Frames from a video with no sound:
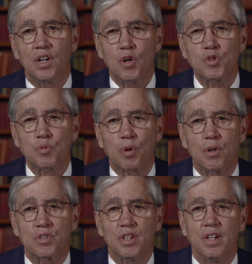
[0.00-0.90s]
a host
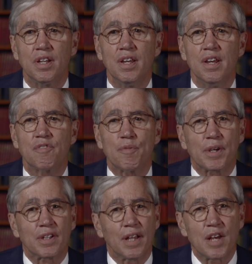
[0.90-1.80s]
protein from
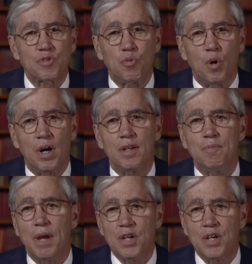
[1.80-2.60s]
the class 1